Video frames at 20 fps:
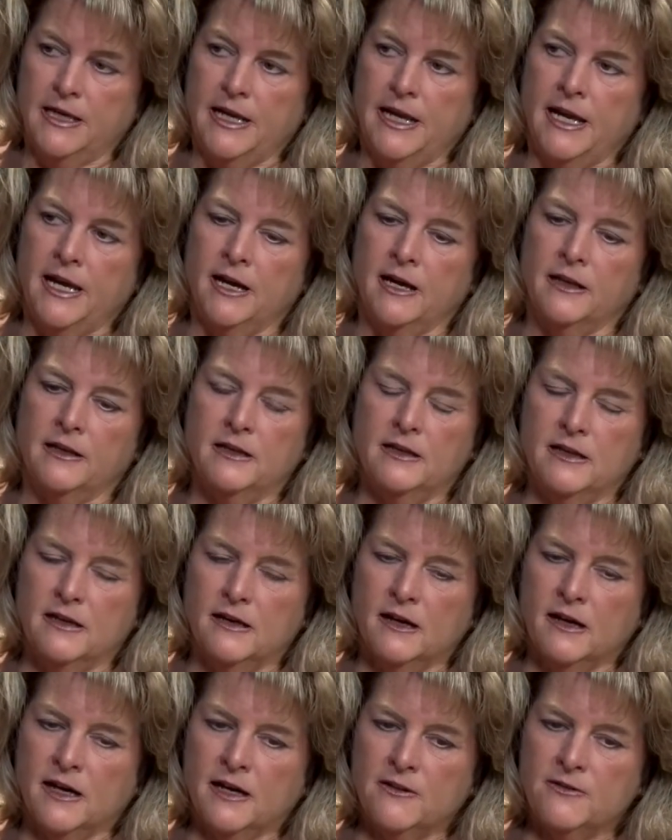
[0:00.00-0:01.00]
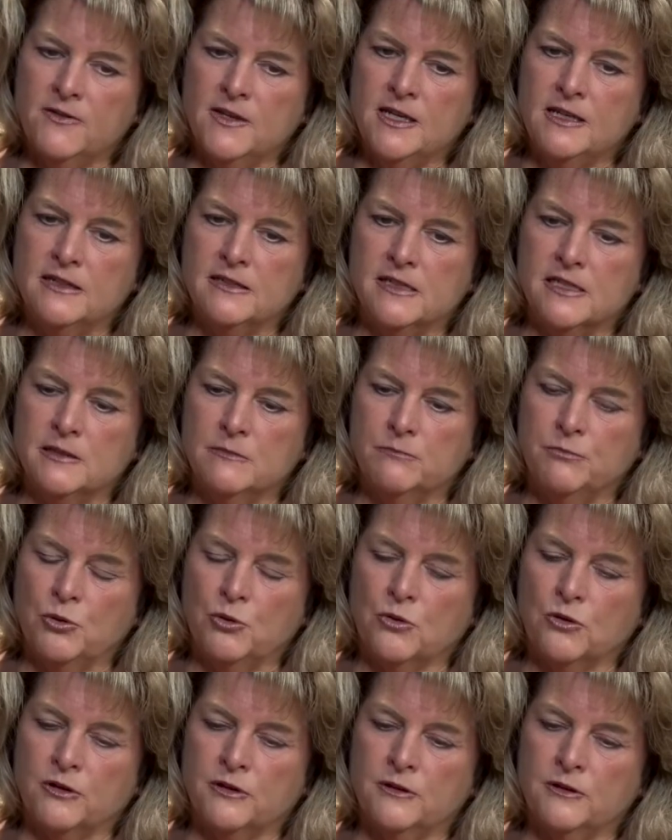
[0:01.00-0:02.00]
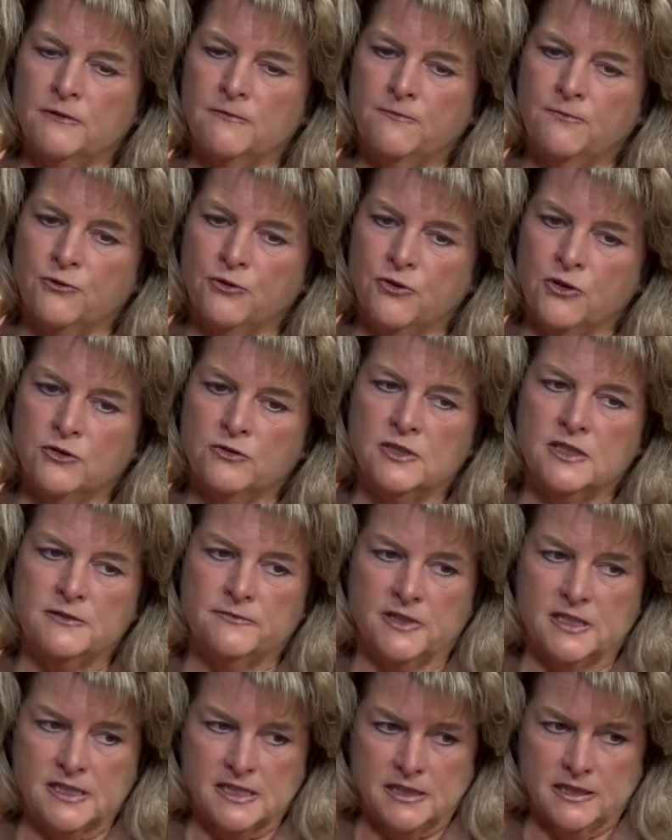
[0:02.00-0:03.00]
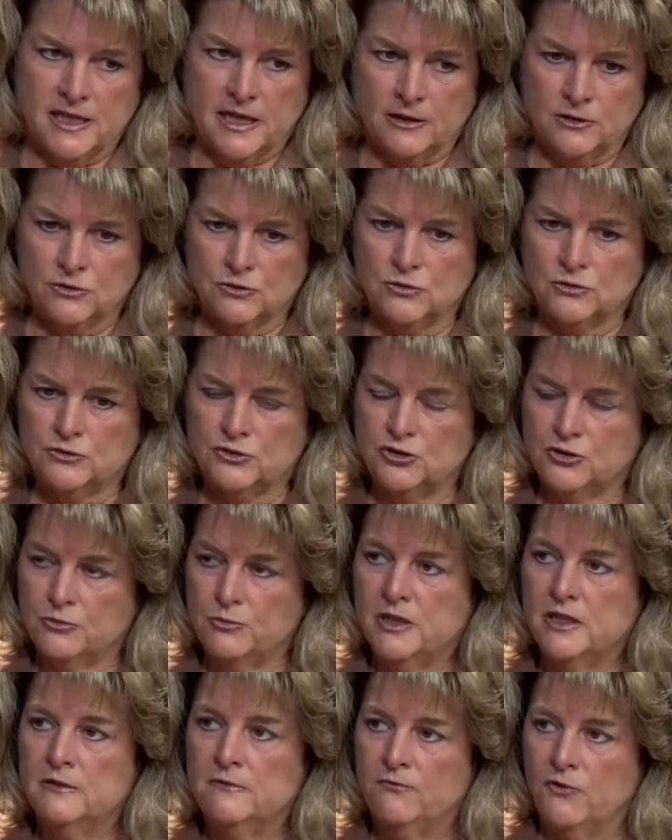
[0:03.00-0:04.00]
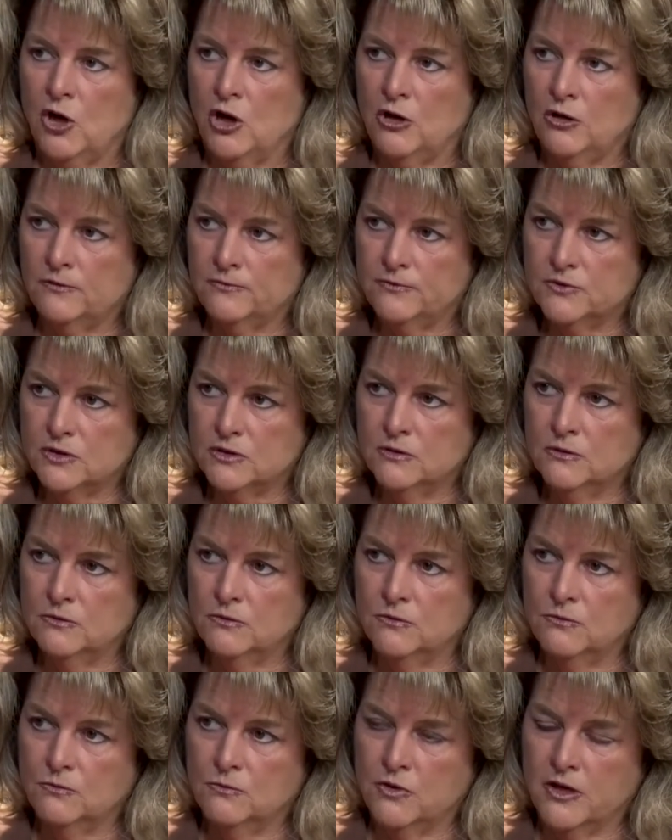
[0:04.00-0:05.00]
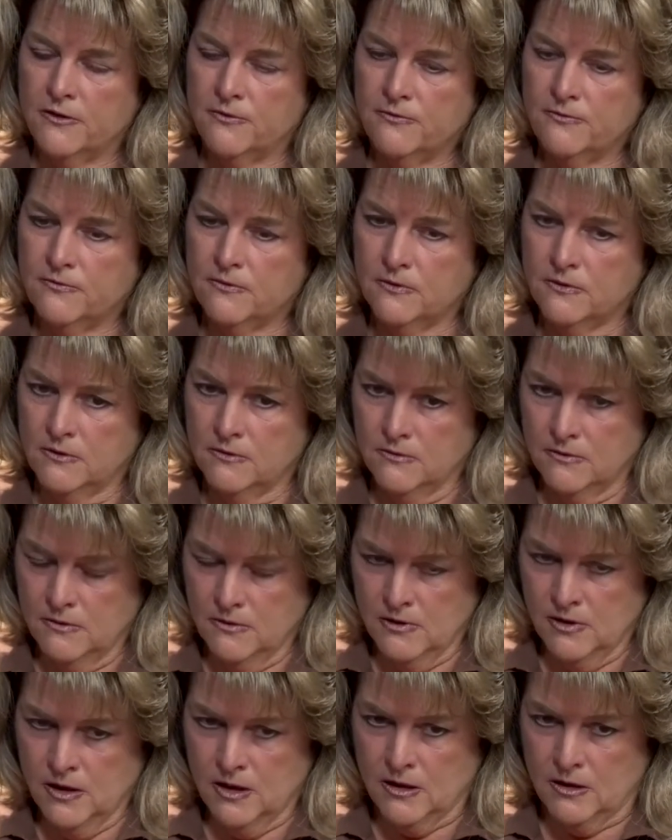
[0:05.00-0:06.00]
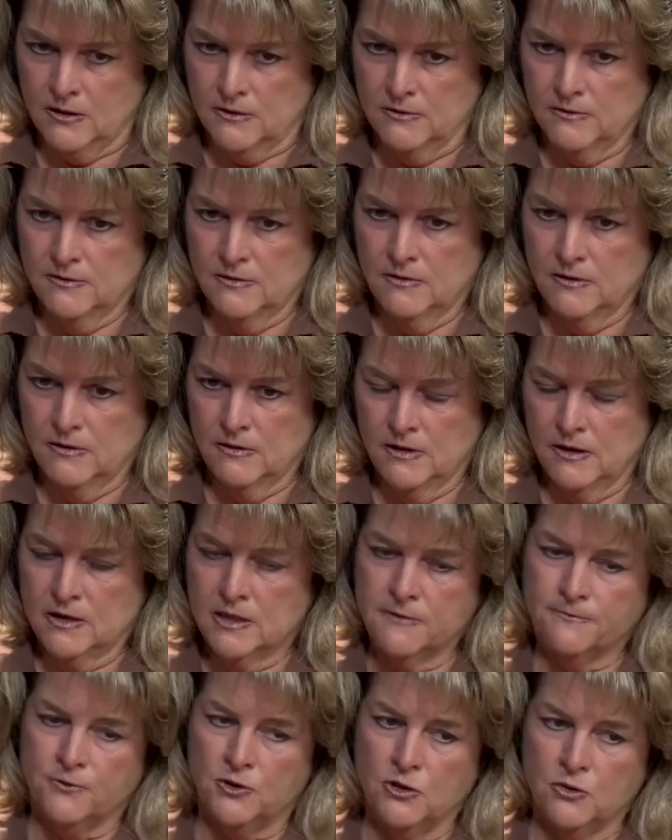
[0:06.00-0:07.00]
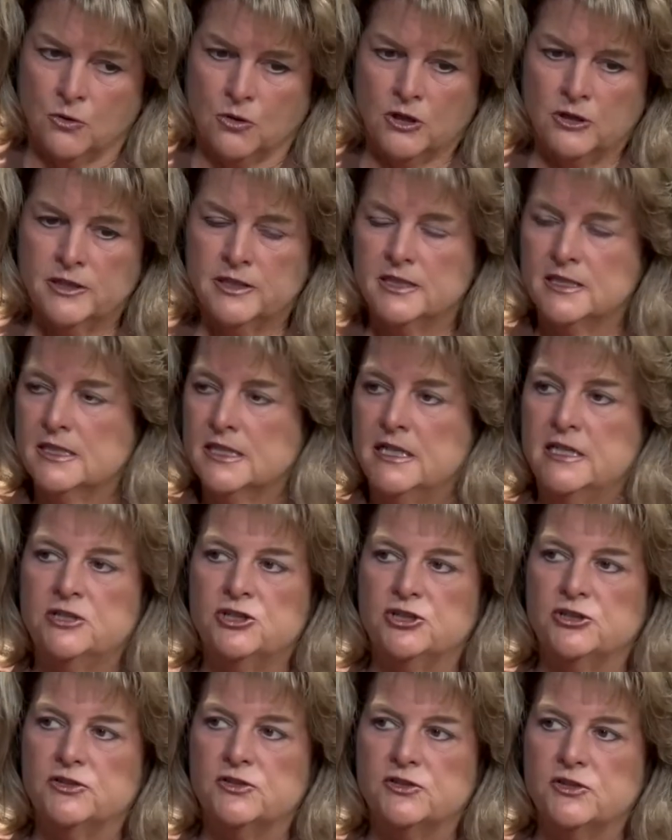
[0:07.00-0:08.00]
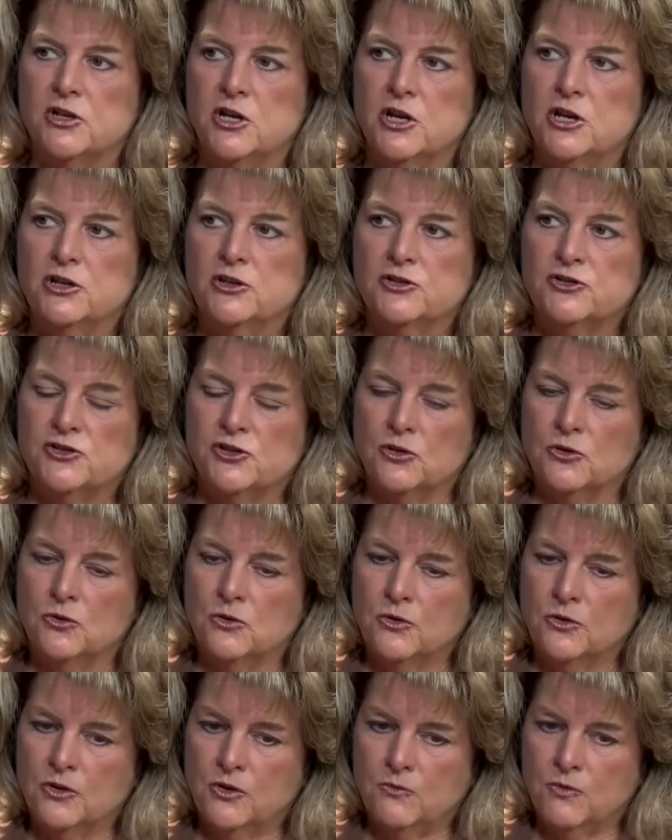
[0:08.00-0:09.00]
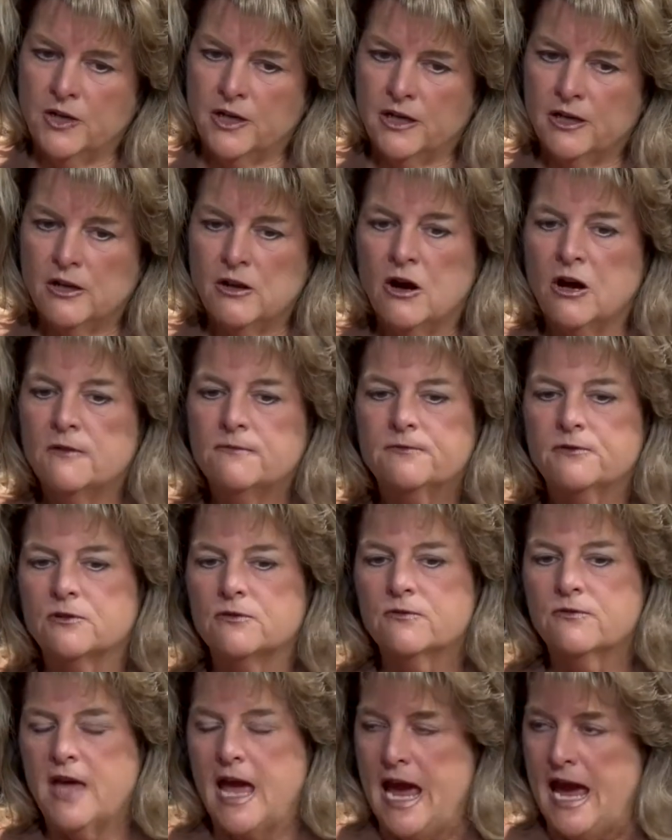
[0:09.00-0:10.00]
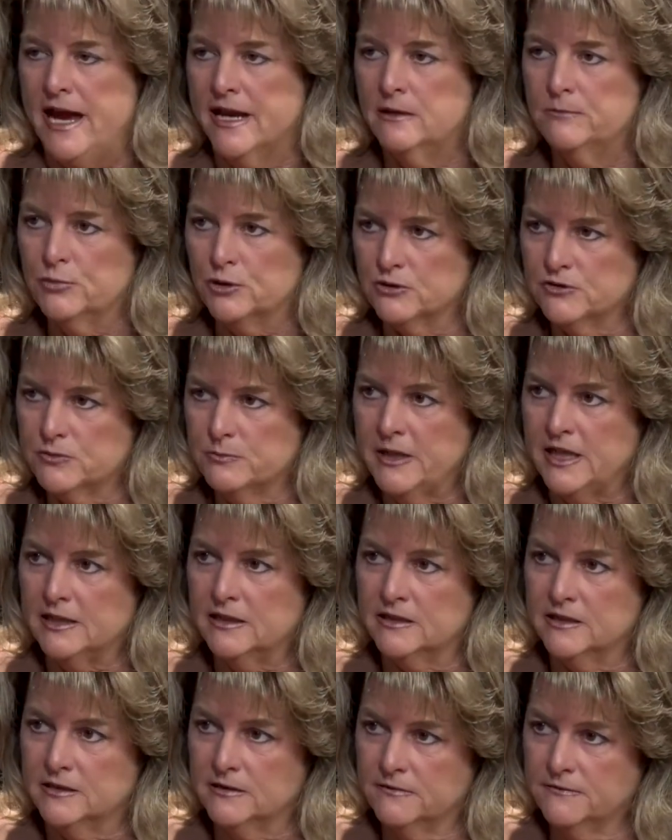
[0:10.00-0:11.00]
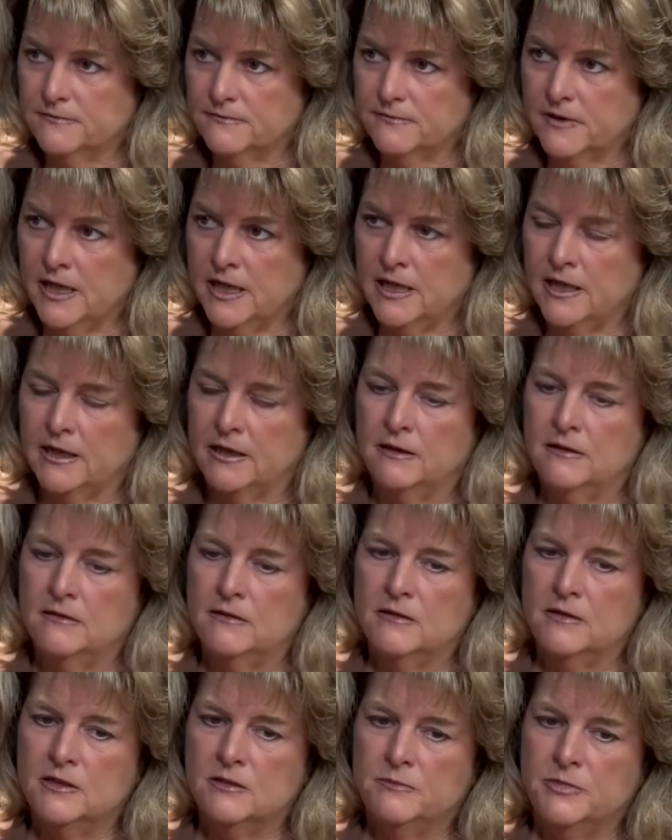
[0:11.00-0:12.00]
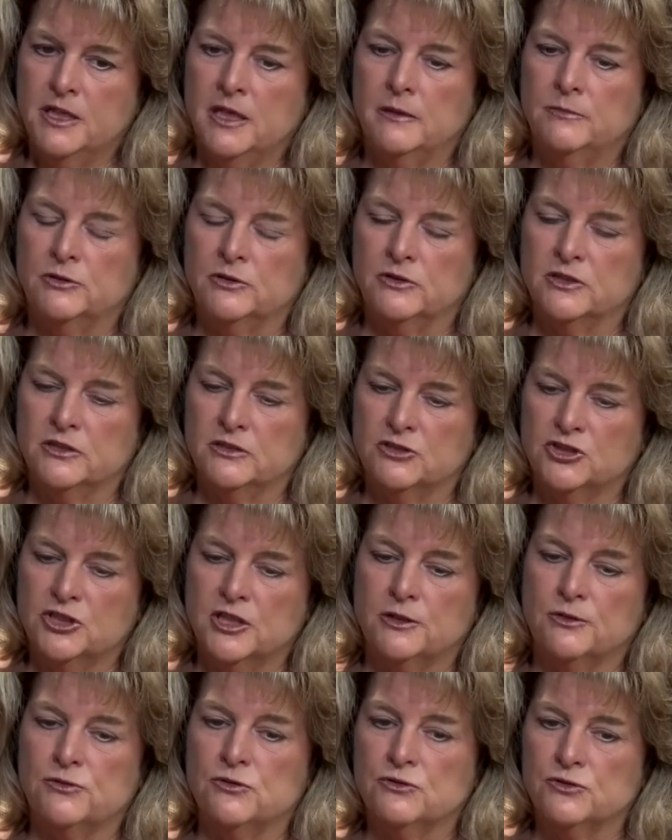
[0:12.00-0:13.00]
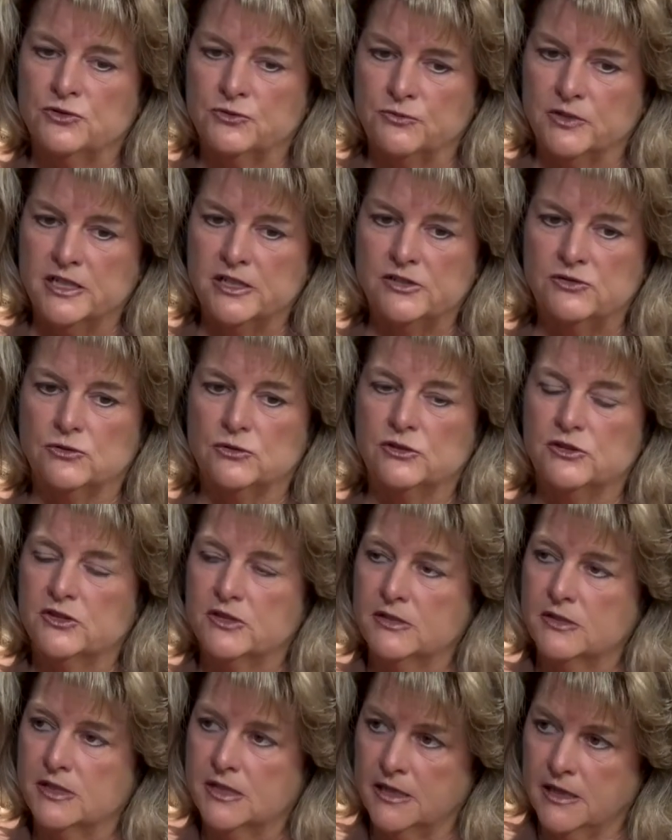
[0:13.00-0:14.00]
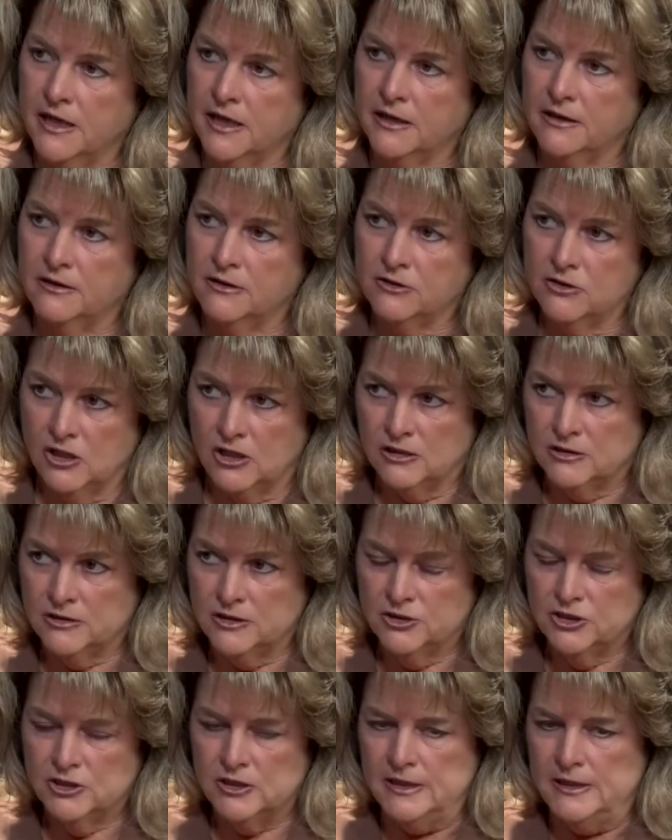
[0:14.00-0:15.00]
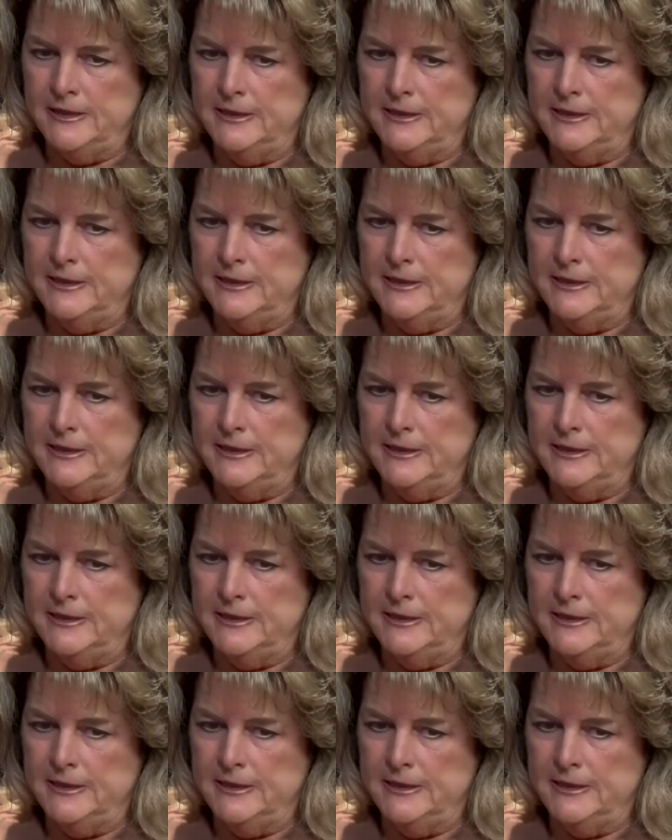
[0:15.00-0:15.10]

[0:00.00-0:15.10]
And I think it's important for those of us in agriculture to be involved with uh, different organizations so we can offer the ag perspective and to be able to share those resources and the knowledge